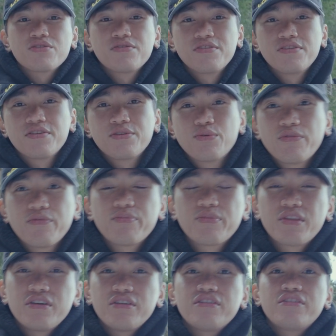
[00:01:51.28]
you
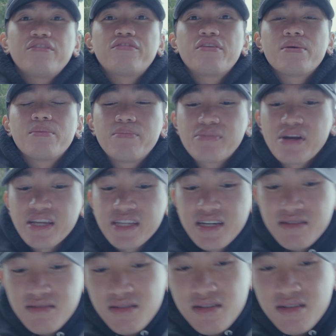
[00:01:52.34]
the fit breakdown.